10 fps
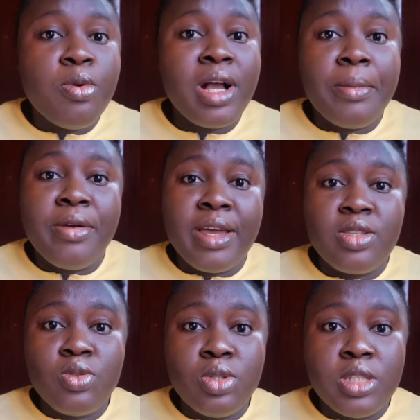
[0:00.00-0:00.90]
Camera
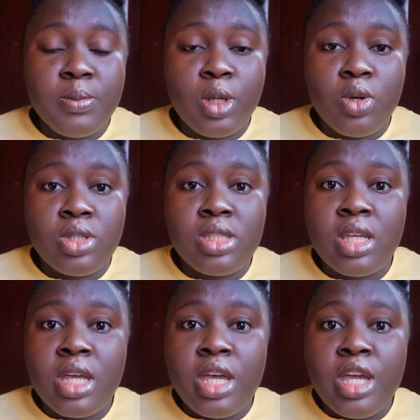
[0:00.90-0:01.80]
is good is because
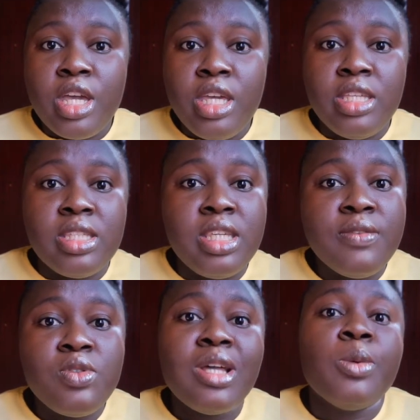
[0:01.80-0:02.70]
it
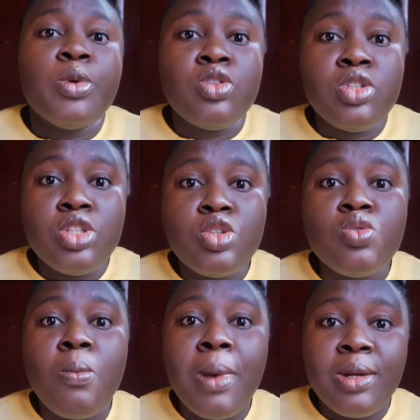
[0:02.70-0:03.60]
gives you an opportunity
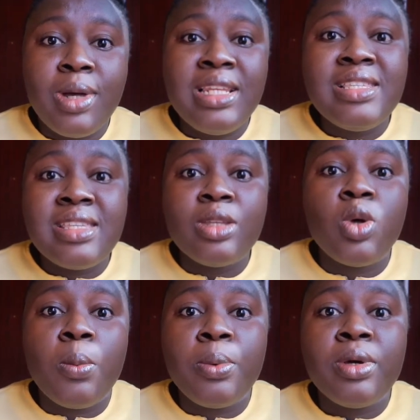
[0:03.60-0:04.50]
to manually set
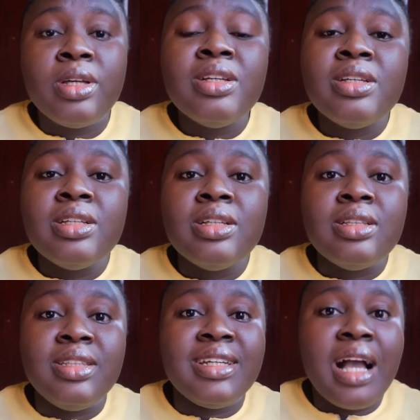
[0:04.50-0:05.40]
up
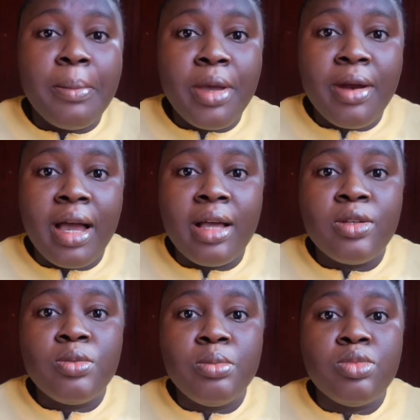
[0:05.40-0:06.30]
the camera,
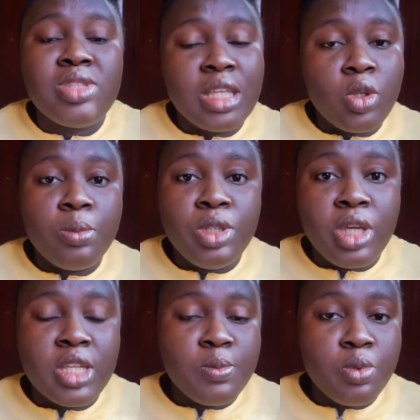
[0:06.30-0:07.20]
set up the
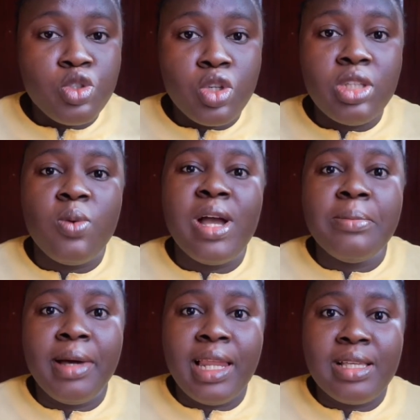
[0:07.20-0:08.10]
exposure, the
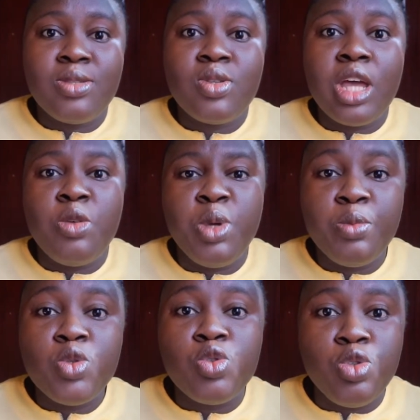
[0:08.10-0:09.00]
white balance, so that you'll be
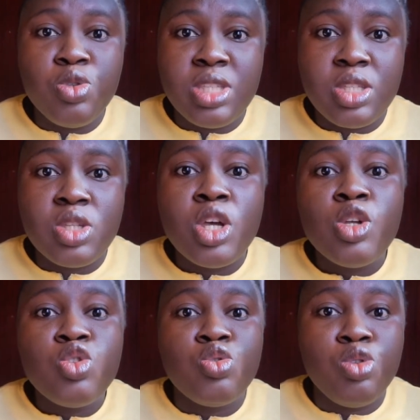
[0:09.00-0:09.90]
able to use it
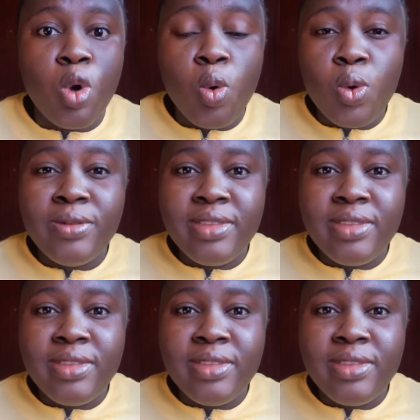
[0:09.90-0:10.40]
to your own